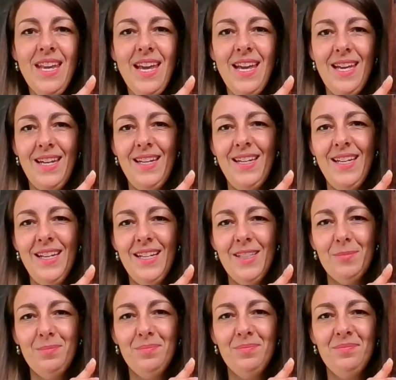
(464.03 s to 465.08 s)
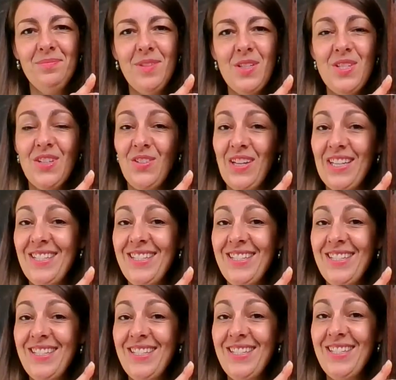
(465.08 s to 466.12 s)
And until next year.